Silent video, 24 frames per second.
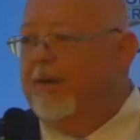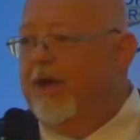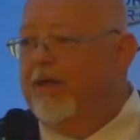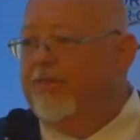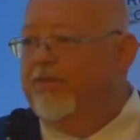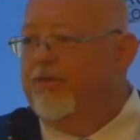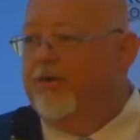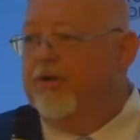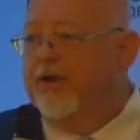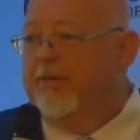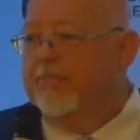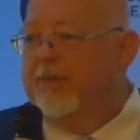about
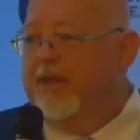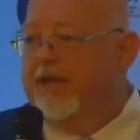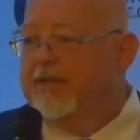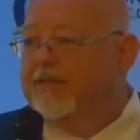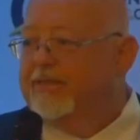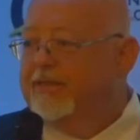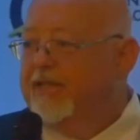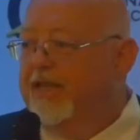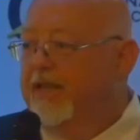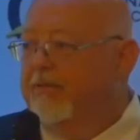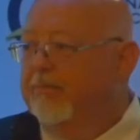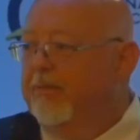30
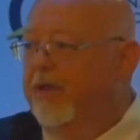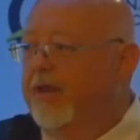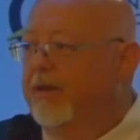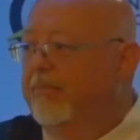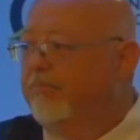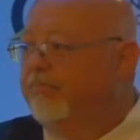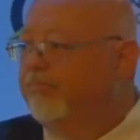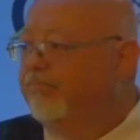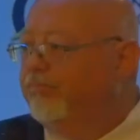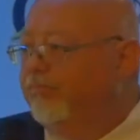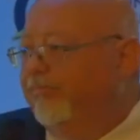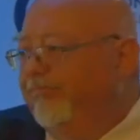minutes, he had made
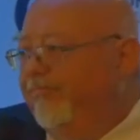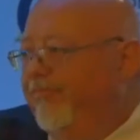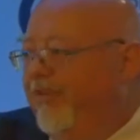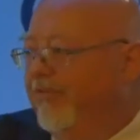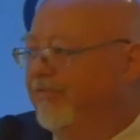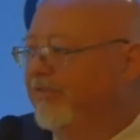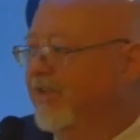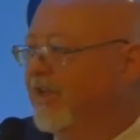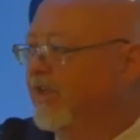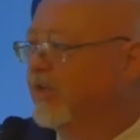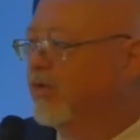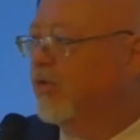
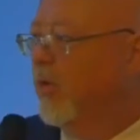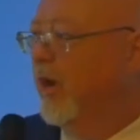15,